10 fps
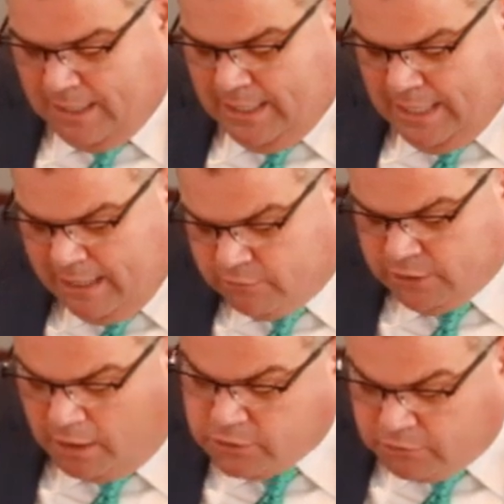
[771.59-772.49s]
It was
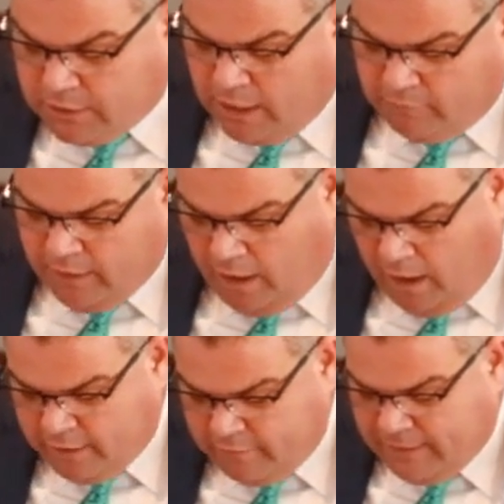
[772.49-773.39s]
also called the Ark
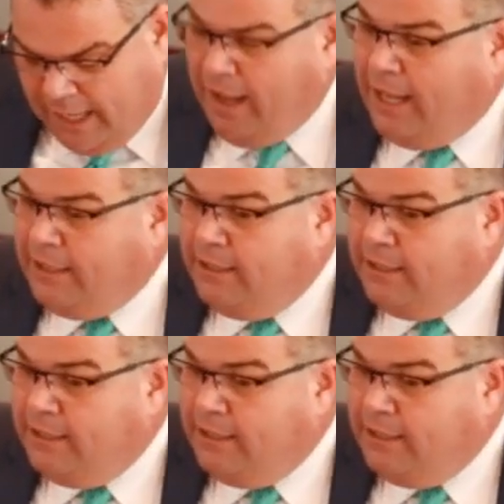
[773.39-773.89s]
of God